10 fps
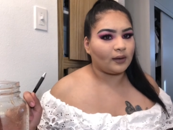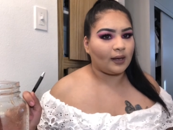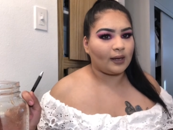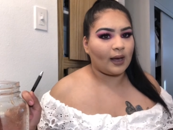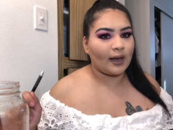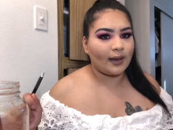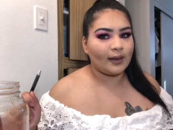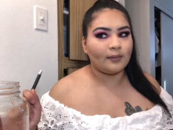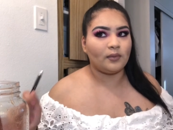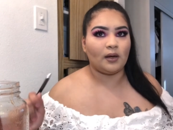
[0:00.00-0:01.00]
Like, I
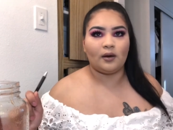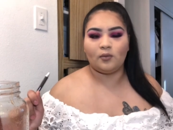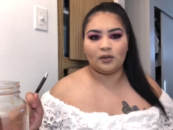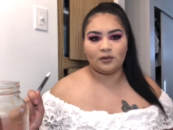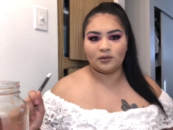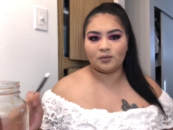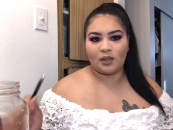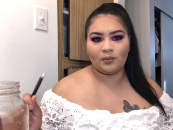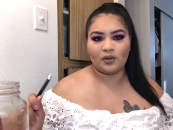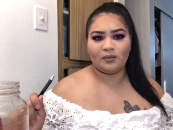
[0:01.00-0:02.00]
am not one of those
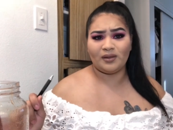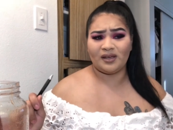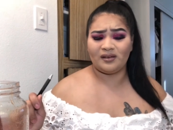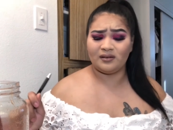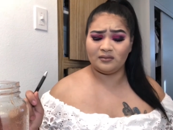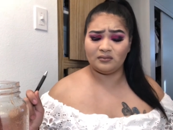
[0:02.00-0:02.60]
people that be like,